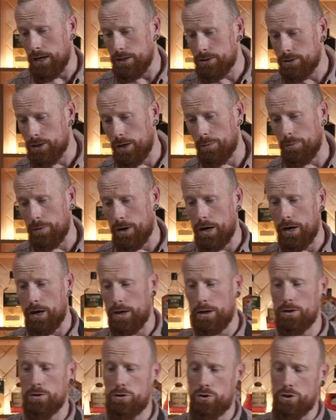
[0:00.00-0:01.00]
Take
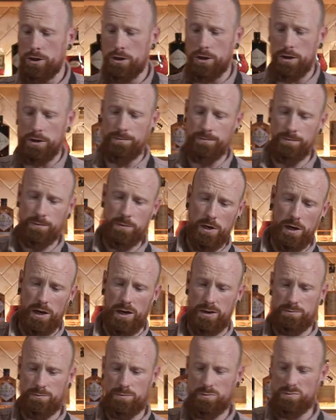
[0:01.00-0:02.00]
my jigger.
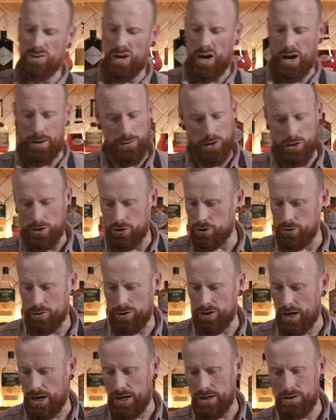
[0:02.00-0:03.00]
I'm gonna do a
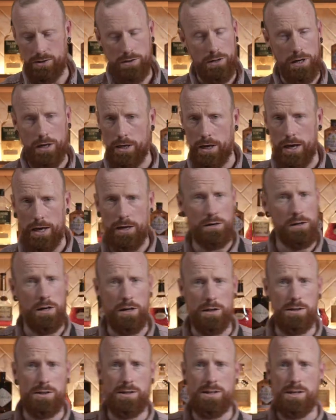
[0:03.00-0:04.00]
nice, again,
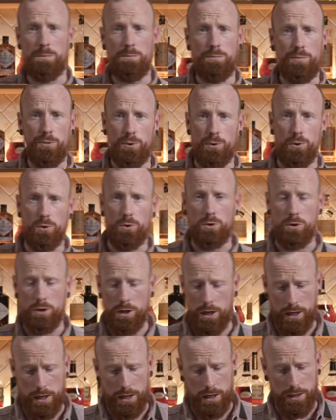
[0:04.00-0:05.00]
a simple
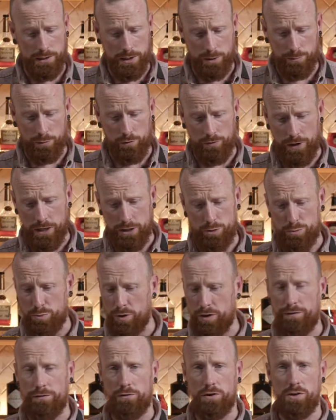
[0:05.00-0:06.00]

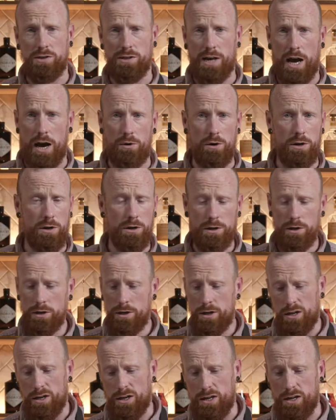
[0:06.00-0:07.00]
recipe for a sour,
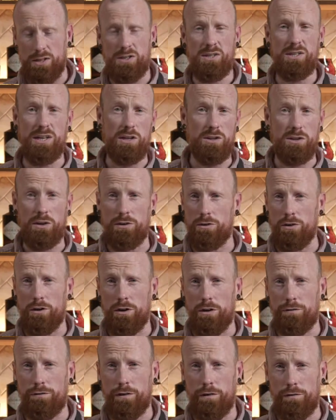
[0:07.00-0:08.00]
60,
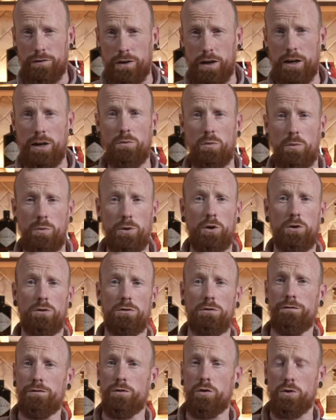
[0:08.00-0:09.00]
30, 15, what we call
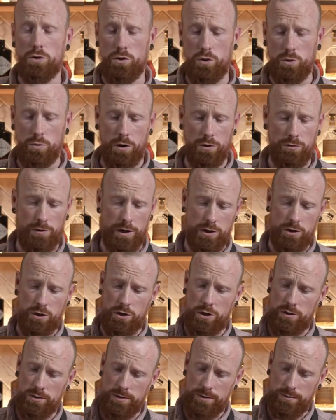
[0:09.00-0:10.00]
a 4-to-1
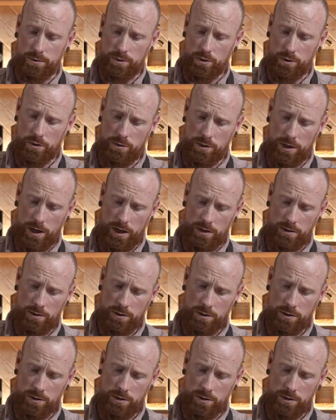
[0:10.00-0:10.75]
ratio, so we'll use that.